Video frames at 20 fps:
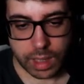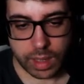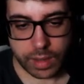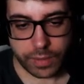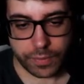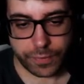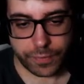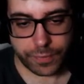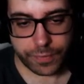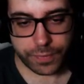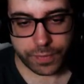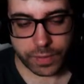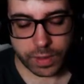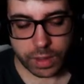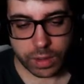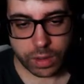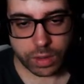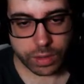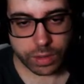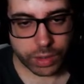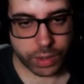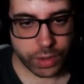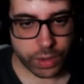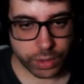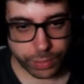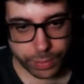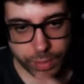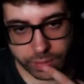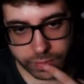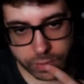if, oh
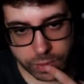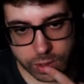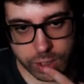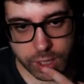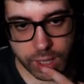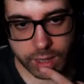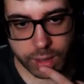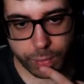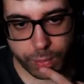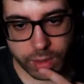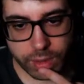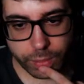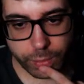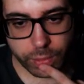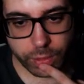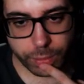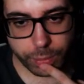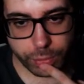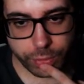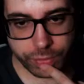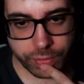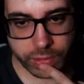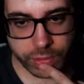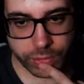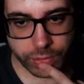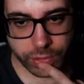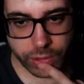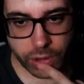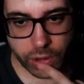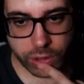god, we have to check whether we're moving
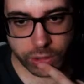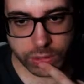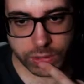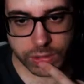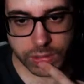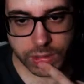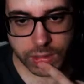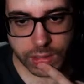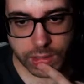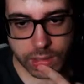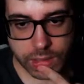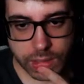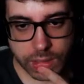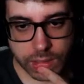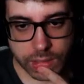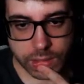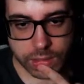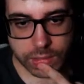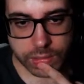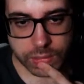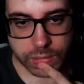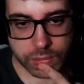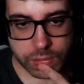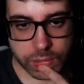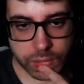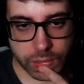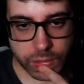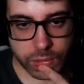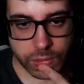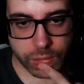or not.
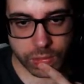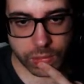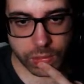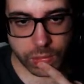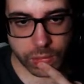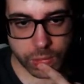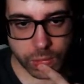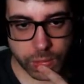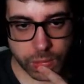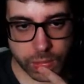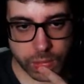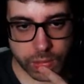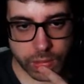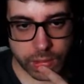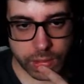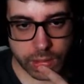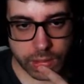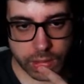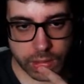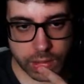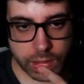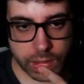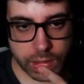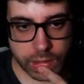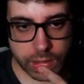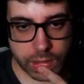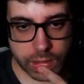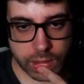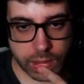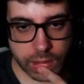So
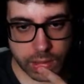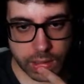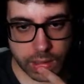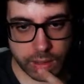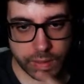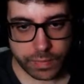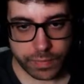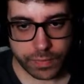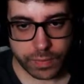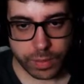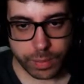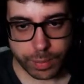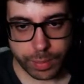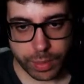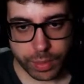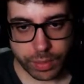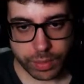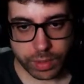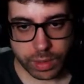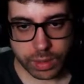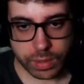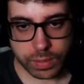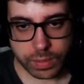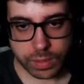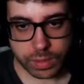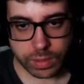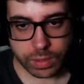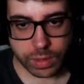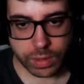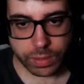if
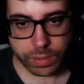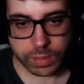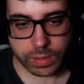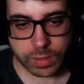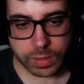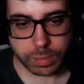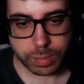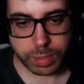components dot current